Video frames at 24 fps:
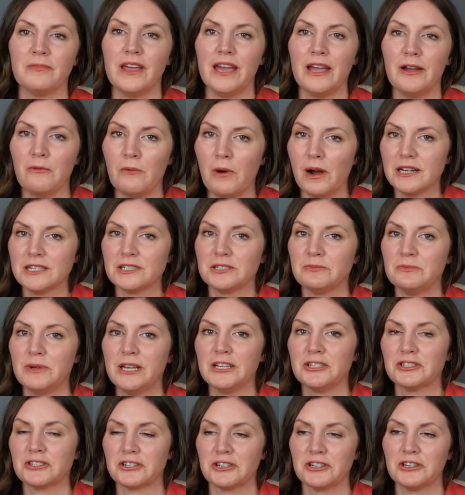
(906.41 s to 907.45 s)
They want to
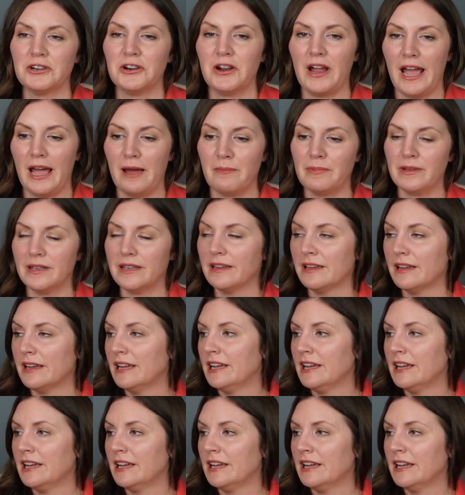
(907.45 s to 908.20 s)
make sure you're happy.